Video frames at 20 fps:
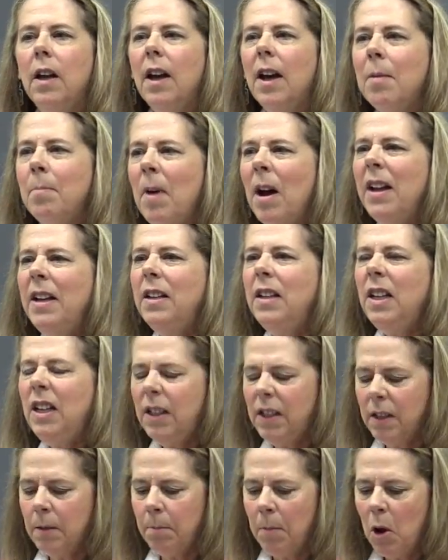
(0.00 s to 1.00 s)
I might
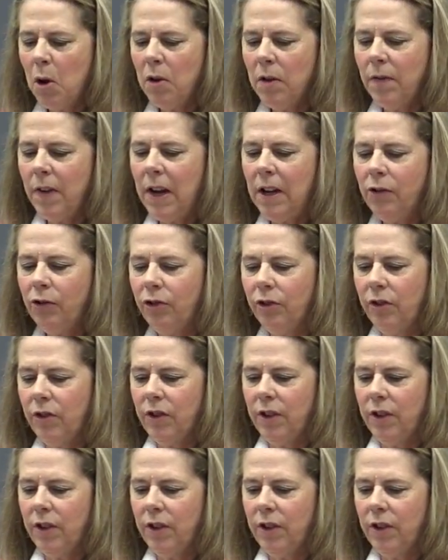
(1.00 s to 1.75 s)
need some motivation